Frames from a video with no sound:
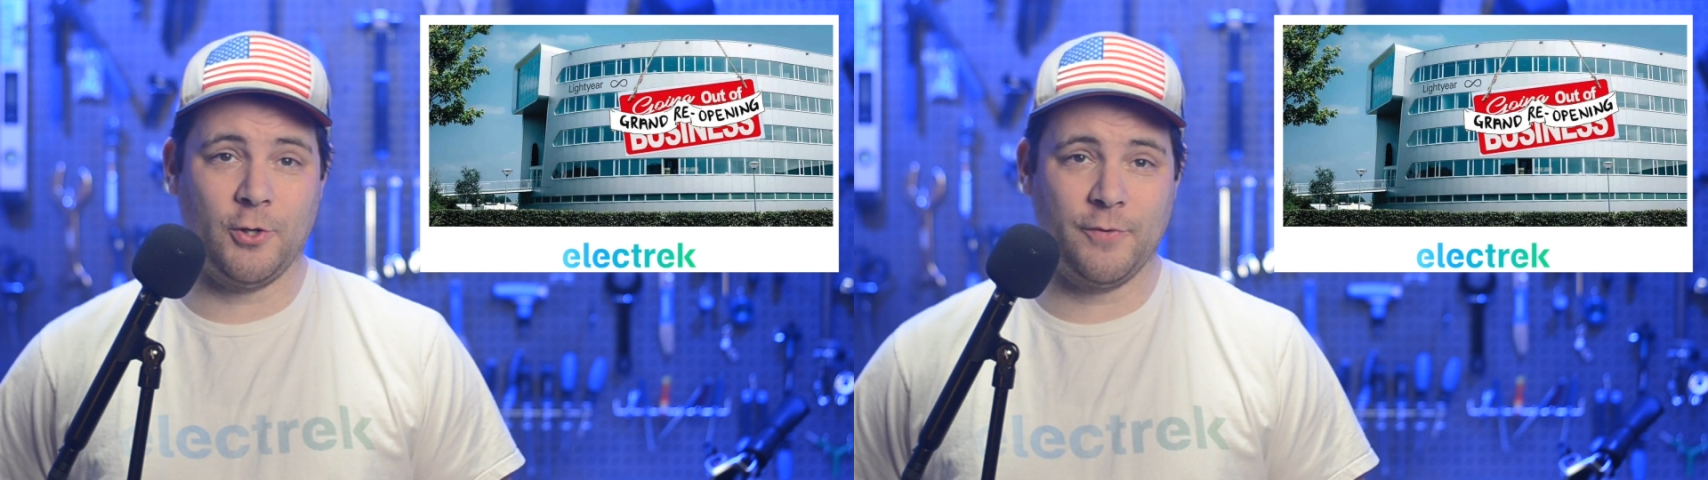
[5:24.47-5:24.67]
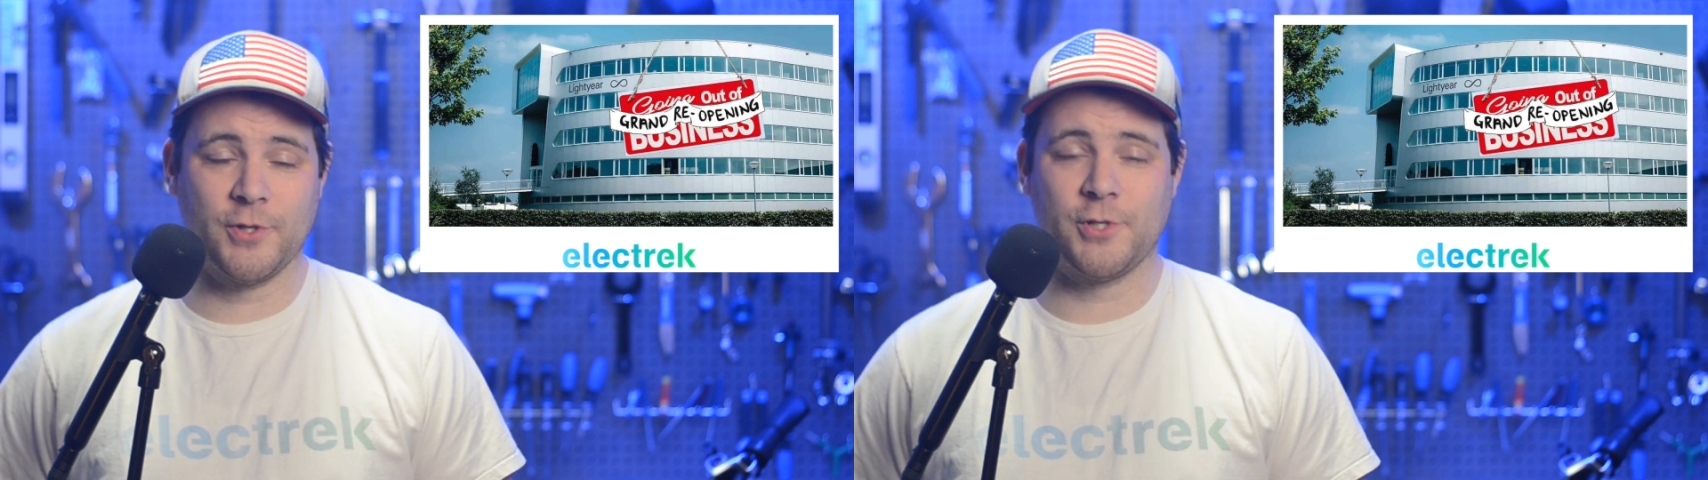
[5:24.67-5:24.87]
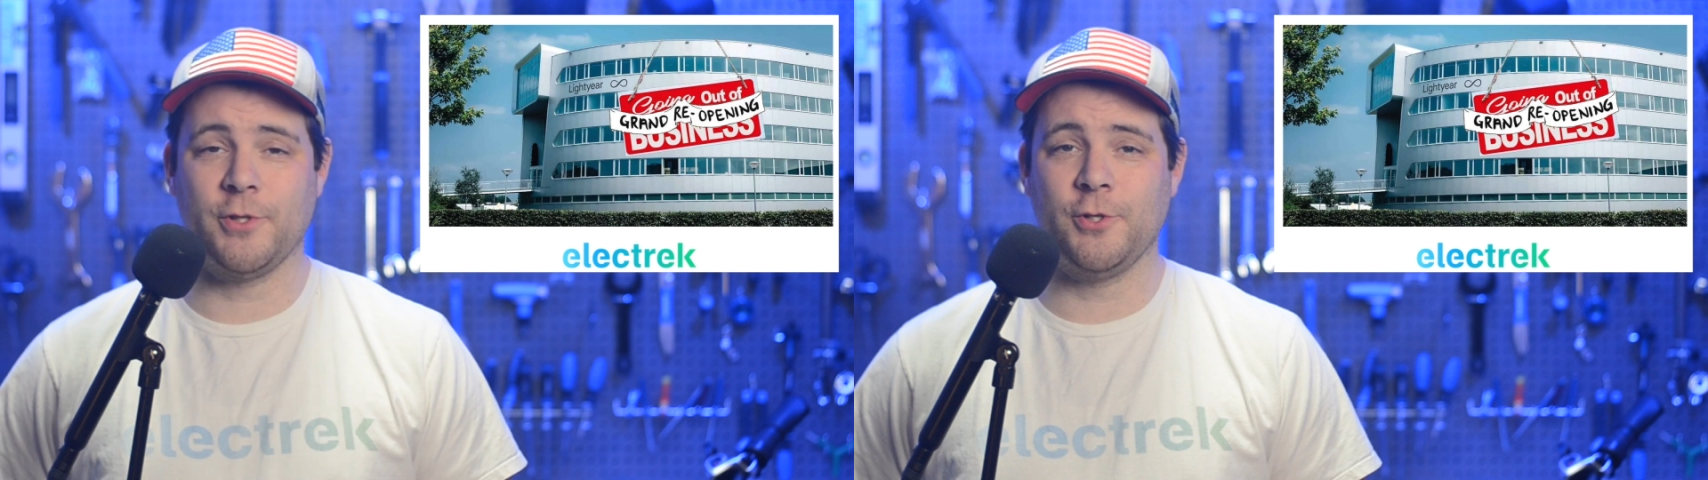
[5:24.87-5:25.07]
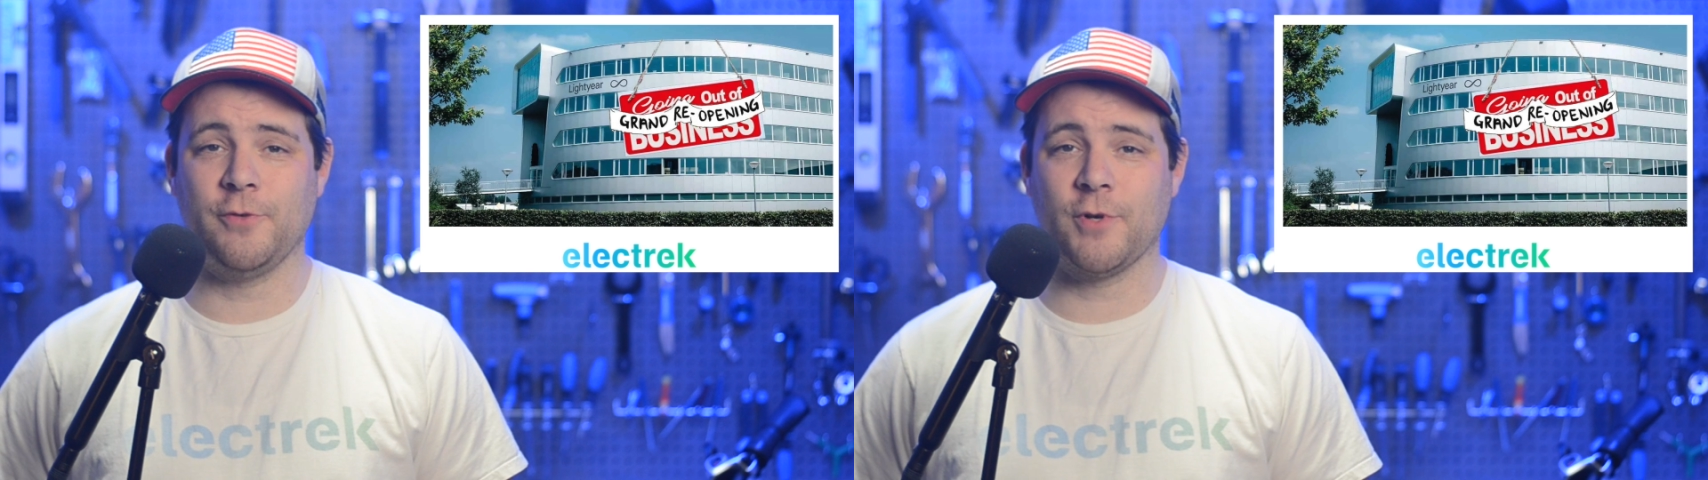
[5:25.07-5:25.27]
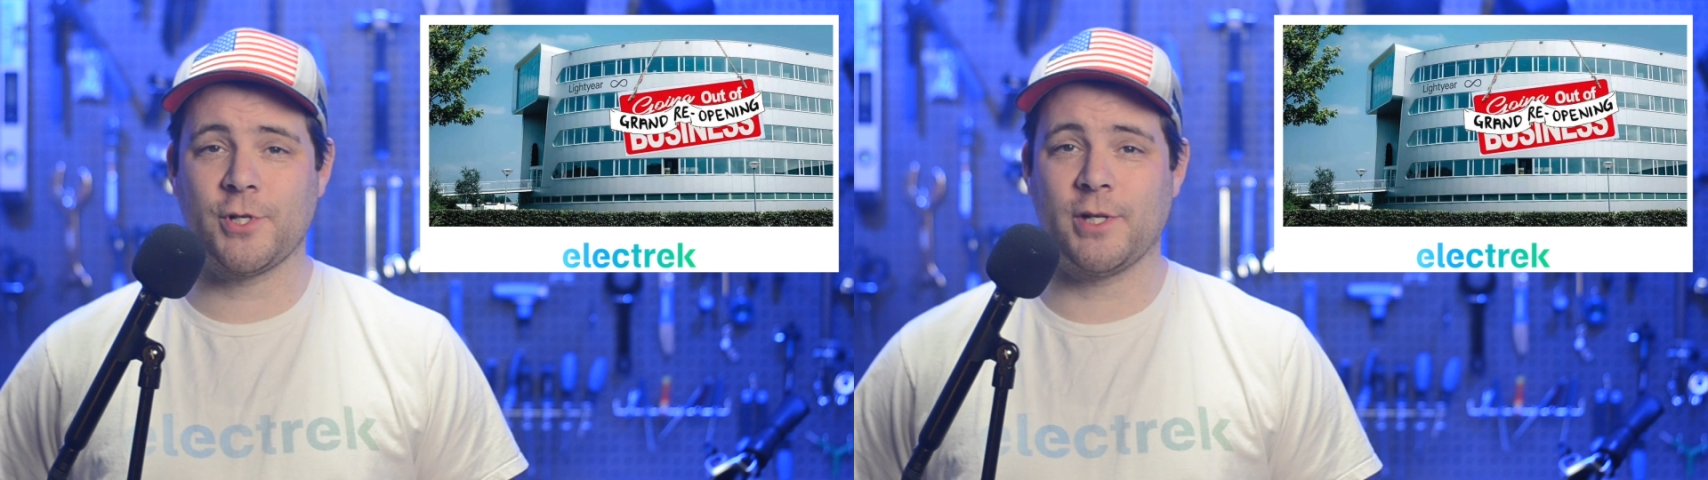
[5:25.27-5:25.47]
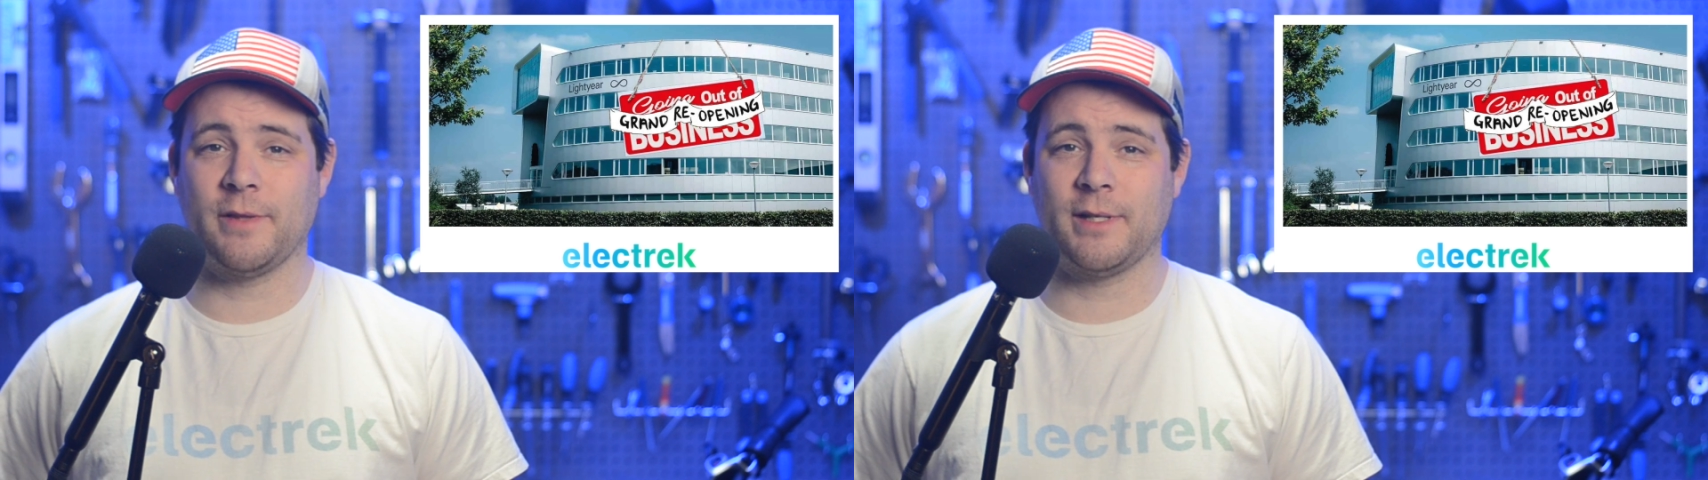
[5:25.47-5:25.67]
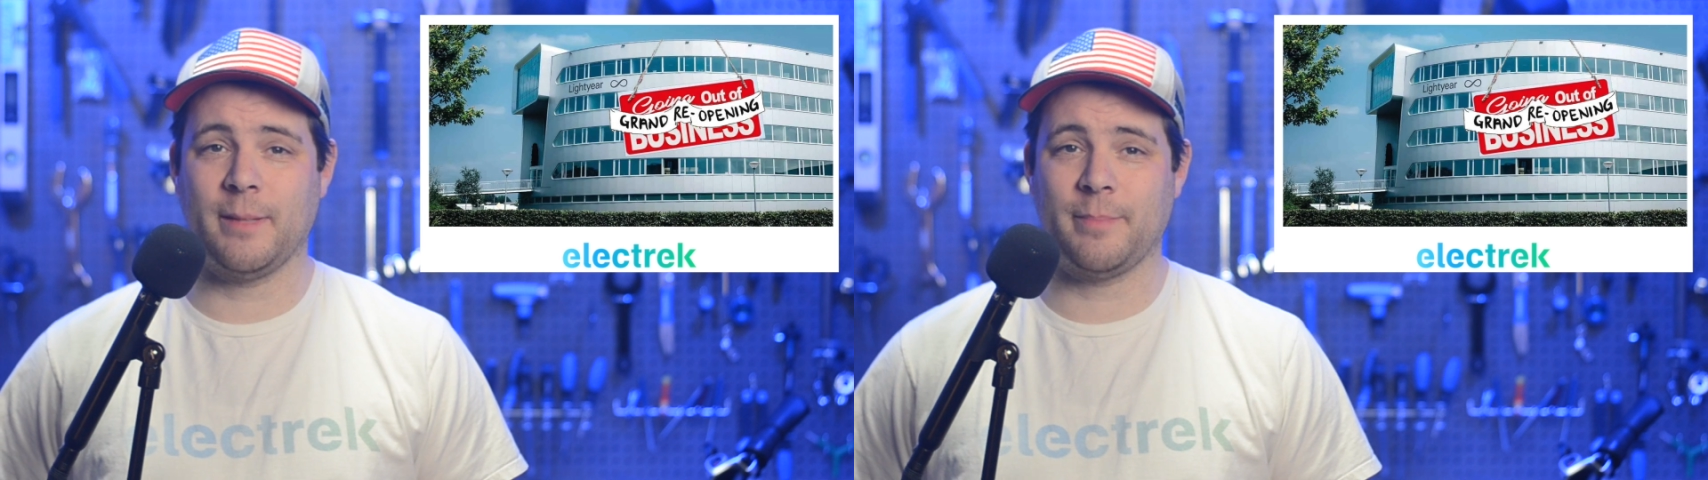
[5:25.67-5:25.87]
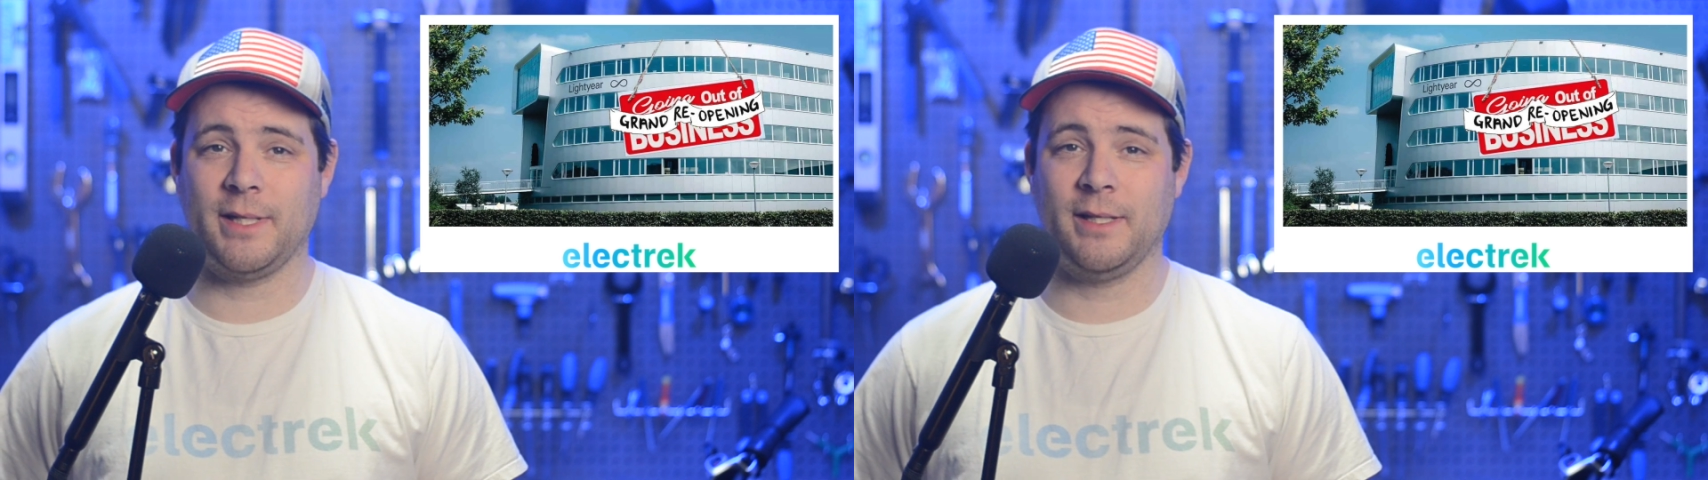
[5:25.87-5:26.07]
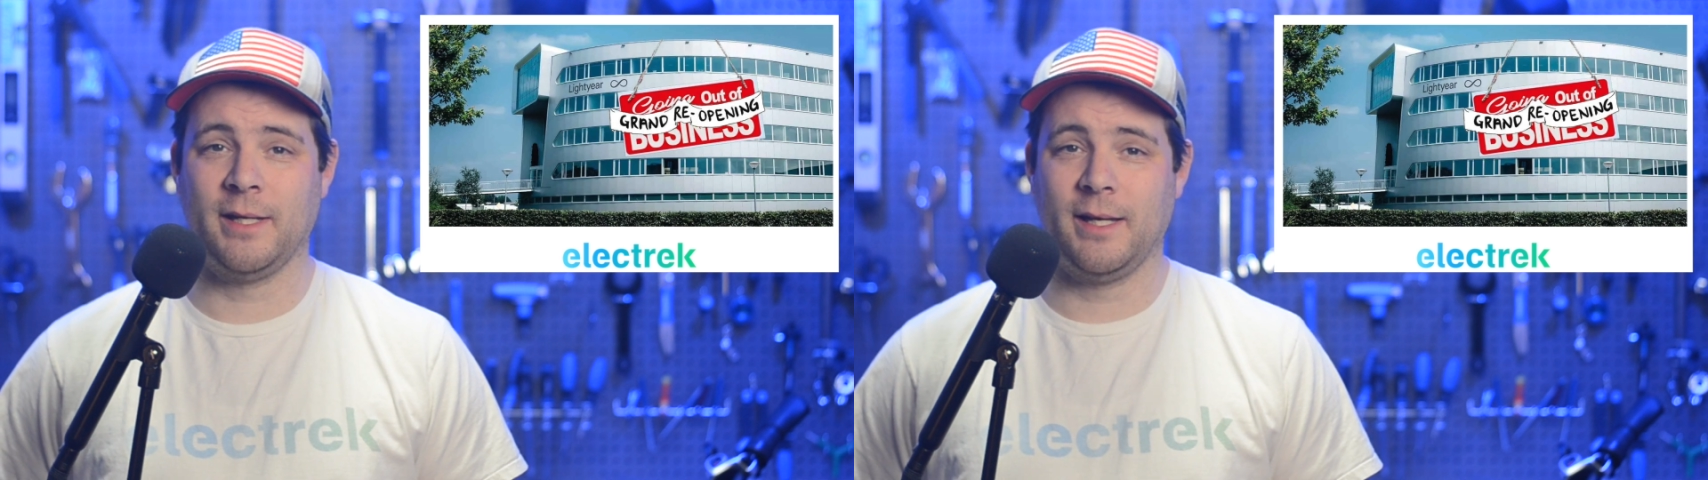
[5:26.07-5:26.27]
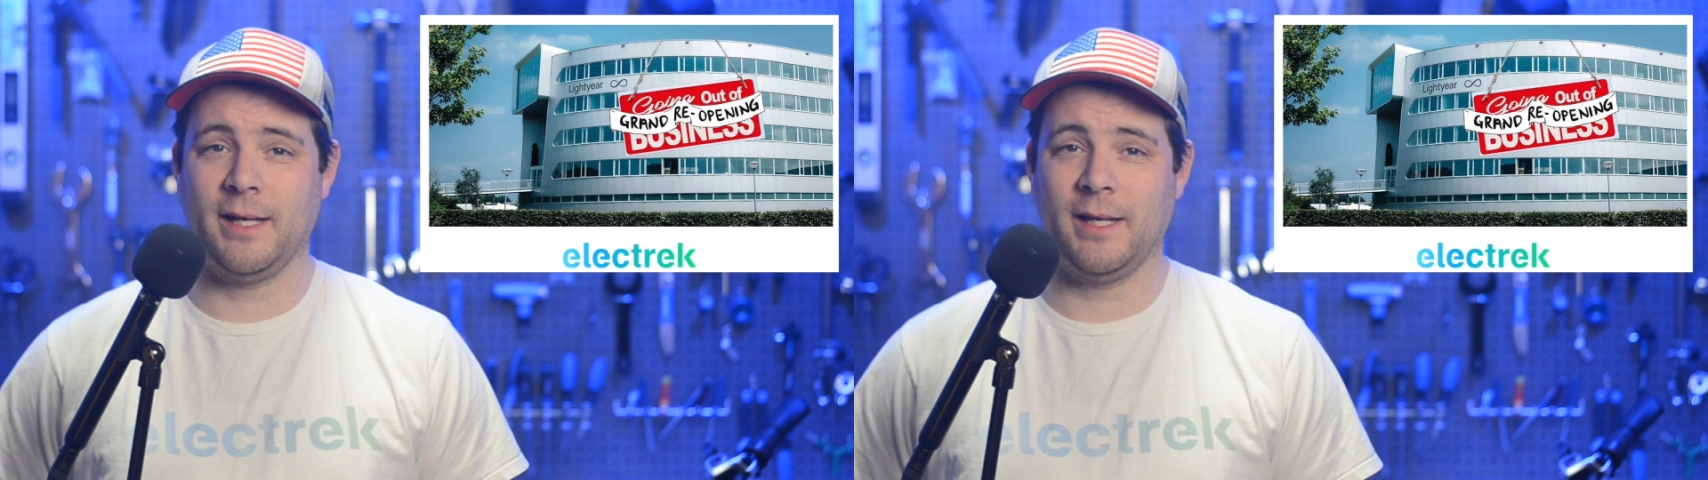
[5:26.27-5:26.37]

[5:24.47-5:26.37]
over to the new version of the company